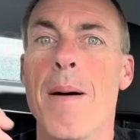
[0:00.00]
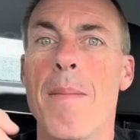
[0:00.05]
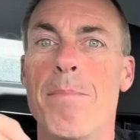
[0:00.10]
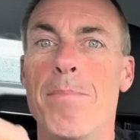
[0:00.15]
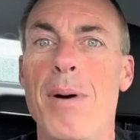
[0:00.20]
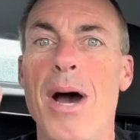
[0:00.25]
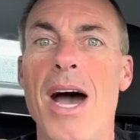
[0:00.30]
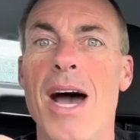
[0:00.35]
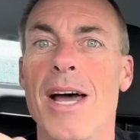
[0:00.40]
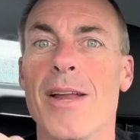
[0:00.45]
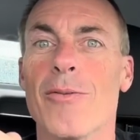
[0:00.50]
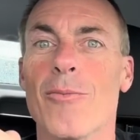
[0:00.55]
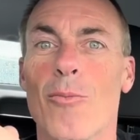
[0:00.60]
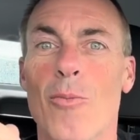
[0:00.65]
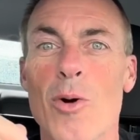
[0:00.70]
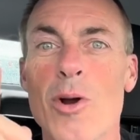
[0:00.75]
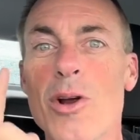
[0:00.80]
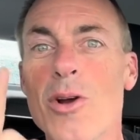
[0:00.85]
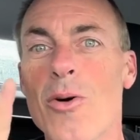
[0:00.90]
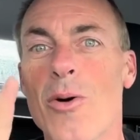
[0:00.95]
But
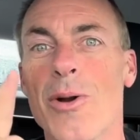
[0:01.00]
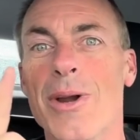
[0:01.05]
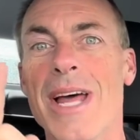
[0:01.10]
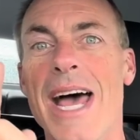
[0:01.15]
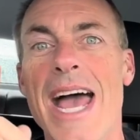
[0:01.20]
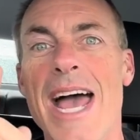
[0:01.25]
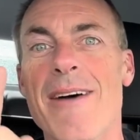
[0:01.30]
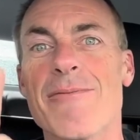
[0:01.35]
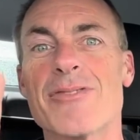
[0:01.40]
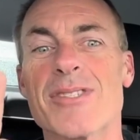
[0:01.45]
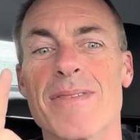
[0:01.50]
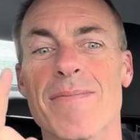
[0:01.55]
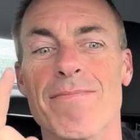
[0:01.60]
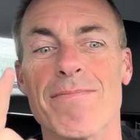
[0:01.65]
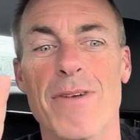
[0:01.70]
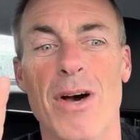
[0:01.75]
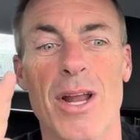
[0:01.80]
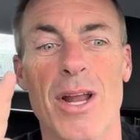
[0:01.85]
we're going to have some fun